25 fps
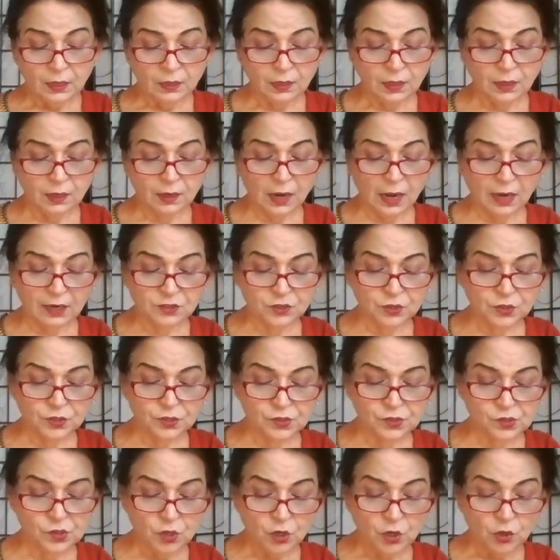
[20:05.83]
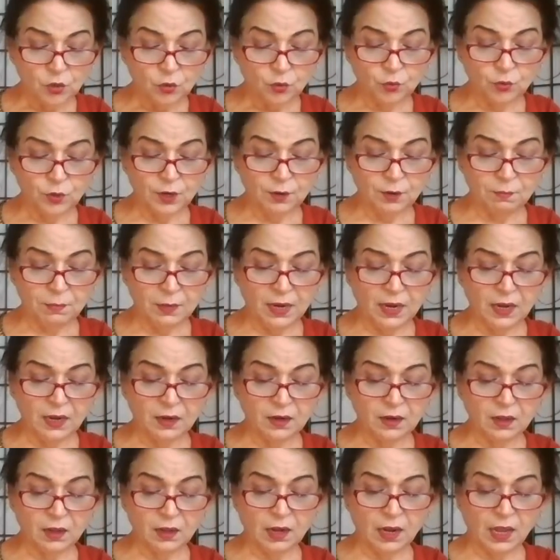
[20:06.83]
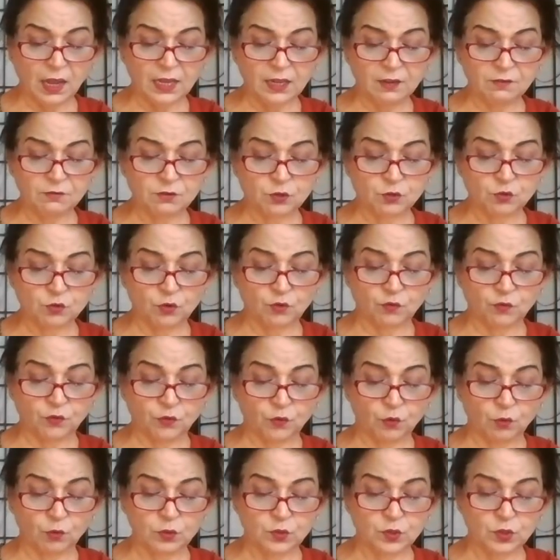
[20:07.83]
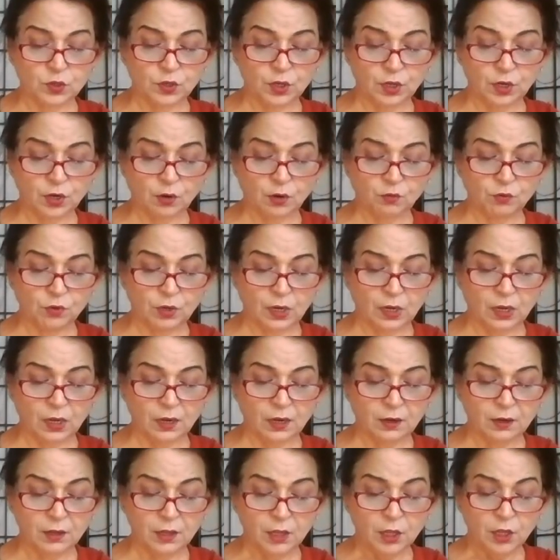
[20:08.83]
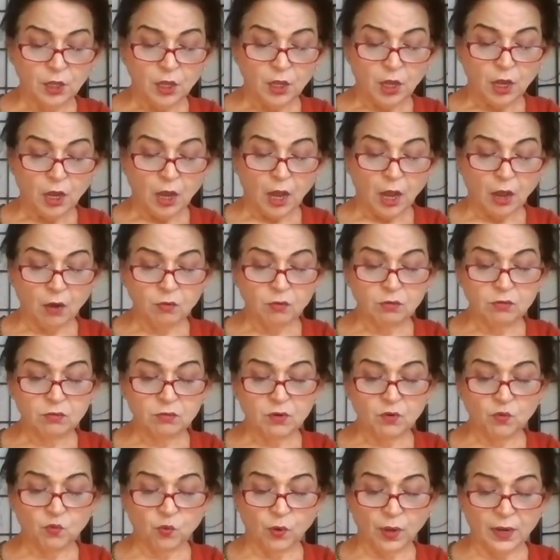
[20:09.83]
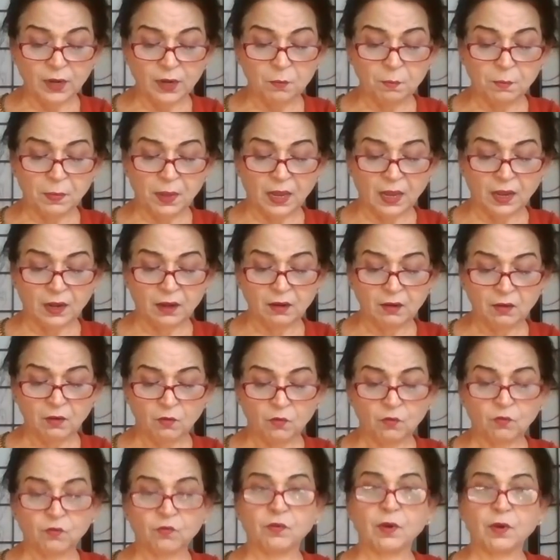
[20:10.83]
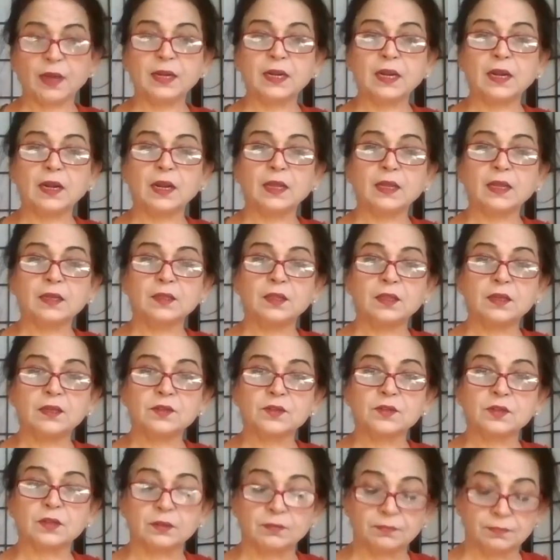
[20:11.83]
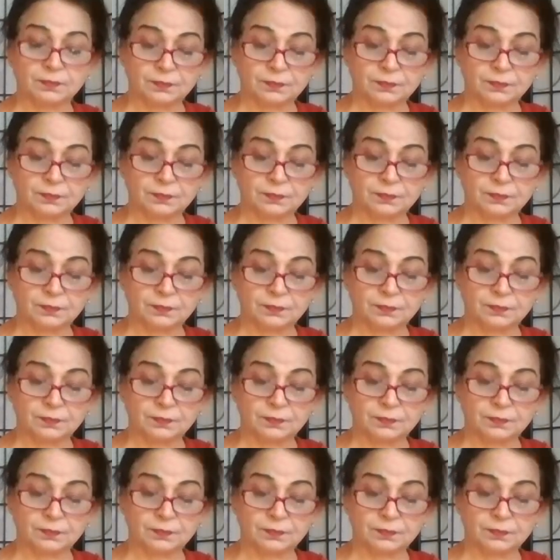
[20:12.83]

The Rakshas who remained alive stood frozen around Khar. How could one man fight like this?